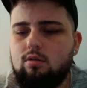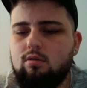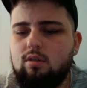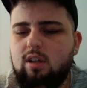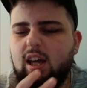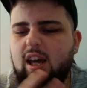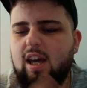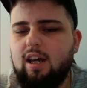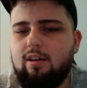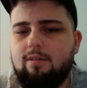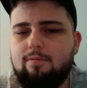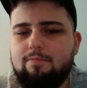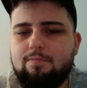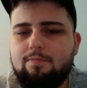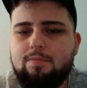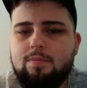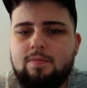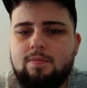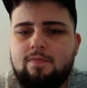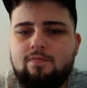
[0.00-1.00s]
Yeah.
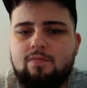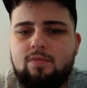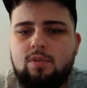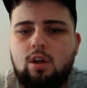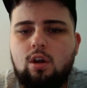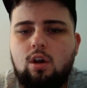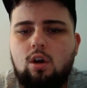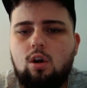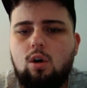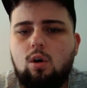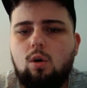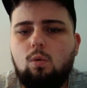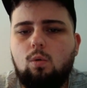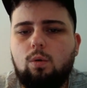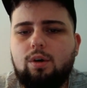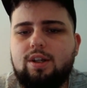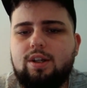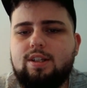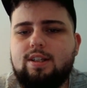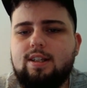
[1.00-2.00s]

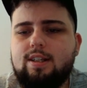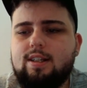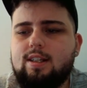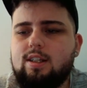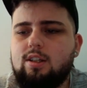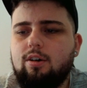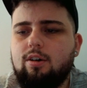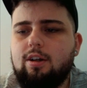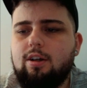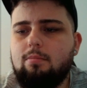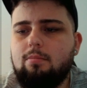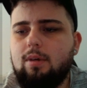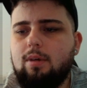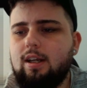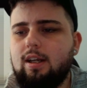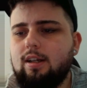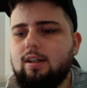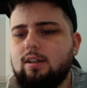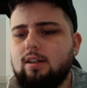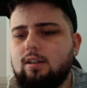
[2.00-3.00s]
What does this sign
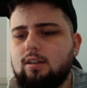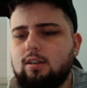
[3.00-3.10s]
mean?